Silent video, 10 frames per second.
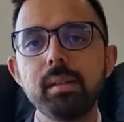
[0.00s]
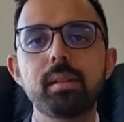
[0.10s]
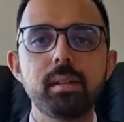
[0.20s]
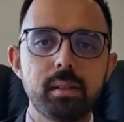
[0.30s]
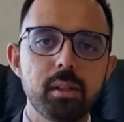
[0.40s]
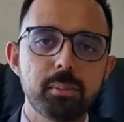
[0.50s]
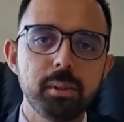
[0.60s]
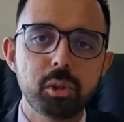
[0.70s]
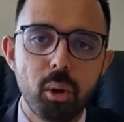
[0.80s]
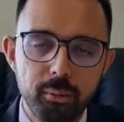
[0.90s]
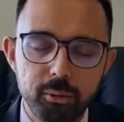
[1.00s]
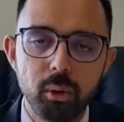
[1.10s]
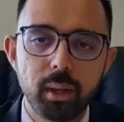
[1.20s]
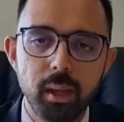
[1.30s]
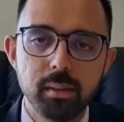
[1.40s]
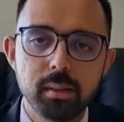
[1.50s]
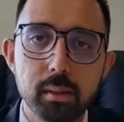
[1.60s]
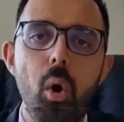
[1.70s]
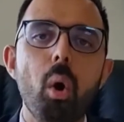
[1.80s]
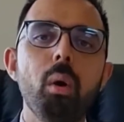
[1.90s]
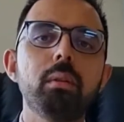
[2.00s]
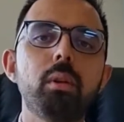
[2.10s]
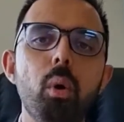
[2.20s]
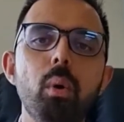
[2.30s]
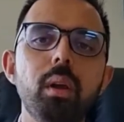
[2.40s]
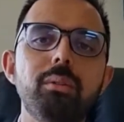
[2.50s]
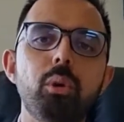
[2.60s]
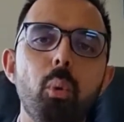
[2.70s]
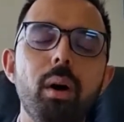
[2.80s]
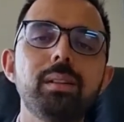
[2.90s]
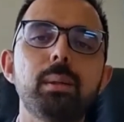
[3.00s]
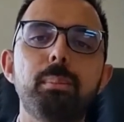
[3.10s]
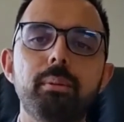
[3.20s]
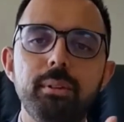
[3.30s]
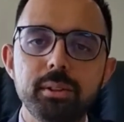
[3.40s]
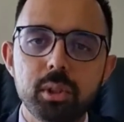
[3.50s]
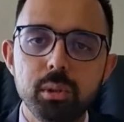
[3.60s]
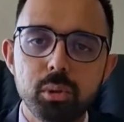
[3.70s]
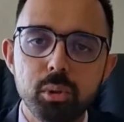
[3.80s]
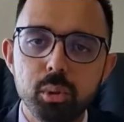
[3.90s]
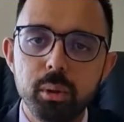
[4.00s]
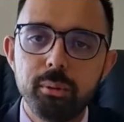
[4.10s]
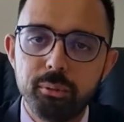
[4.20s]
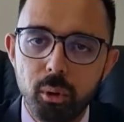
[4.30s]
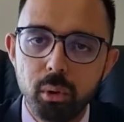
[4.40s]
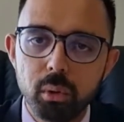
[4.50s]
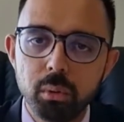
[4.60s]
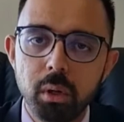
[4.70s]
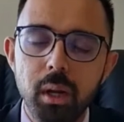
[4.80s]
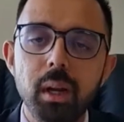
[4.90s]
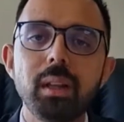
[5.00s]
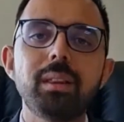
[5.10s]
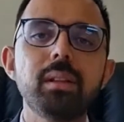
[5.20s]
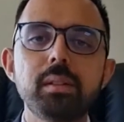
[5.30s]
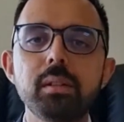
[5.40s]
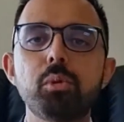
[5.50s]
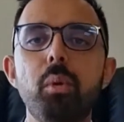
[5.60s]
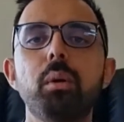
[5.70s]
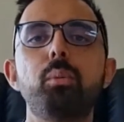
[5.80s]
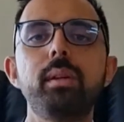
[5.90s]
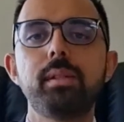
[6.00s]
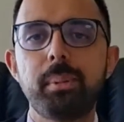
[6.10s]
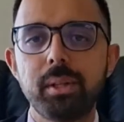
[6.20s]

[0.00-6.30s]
risk assessment of your case. Although if you want a professional to do it for you, this is what we